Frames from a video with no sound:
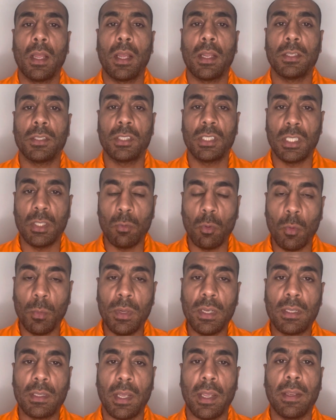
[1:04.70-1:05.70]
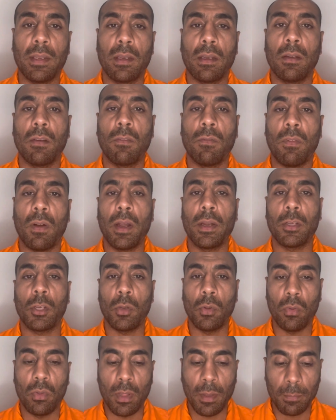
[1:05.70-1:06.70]
and she will be taking the fight
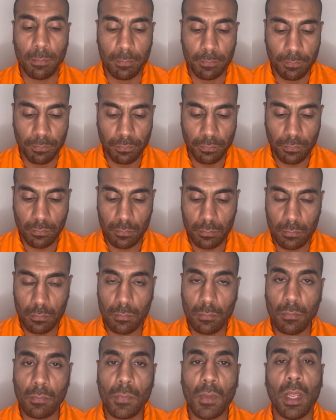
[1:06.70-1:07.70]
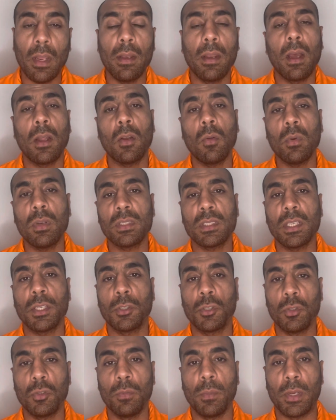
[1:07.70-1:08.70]
to them. Now, I don't want to say
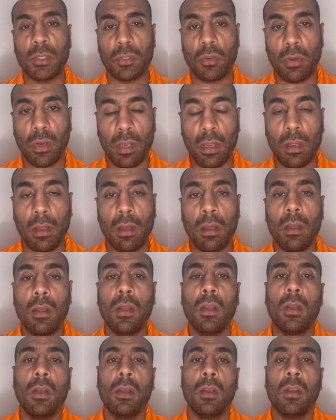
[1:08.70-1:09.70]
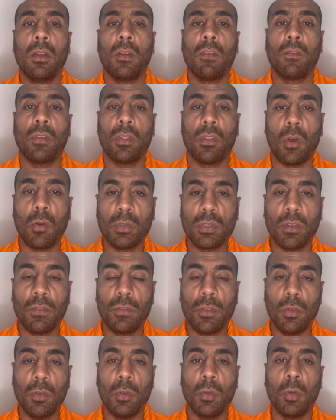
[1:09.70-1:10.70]
too much on here. For those
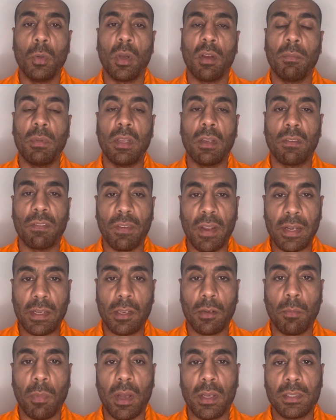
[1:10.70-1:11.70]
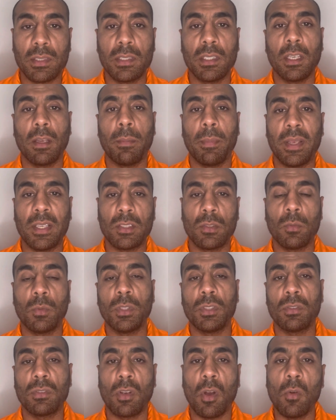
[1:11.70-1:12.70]
of you who have been affected by CMS,
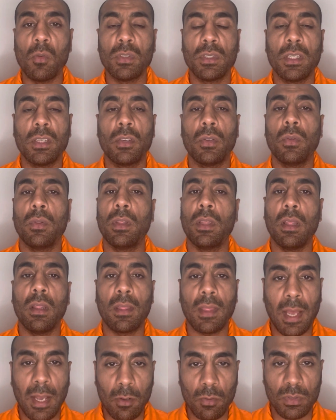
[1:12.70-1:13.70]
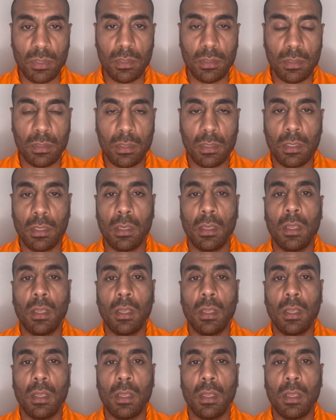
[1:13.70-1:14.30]
which goes into the thousands,